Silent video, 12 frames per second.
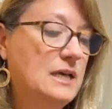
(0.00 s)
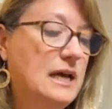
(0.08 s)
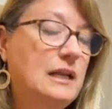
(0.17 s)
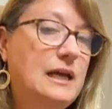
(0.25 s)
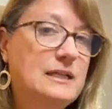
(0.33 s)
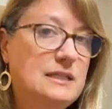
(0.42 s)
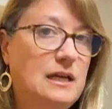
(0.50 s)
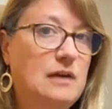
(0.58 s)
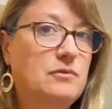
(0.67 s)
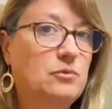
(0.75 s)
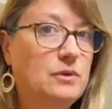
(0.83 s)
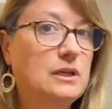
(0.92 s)
I like to
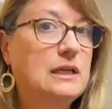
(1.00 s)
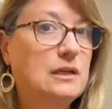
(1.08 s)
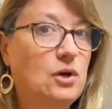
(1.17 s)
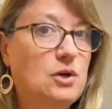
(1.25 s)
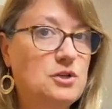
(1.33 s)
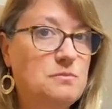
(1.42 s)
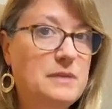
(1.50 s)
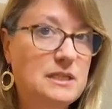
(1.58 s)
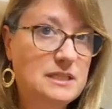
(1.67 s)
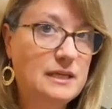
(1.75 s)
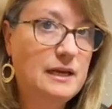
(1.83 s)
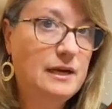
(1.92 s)
have a really large
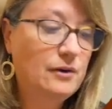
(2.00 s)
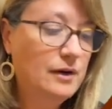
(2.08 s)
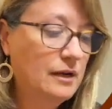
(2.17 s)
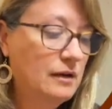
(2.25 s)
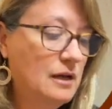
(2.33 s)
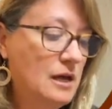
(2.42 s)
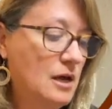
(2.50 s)
mixing area,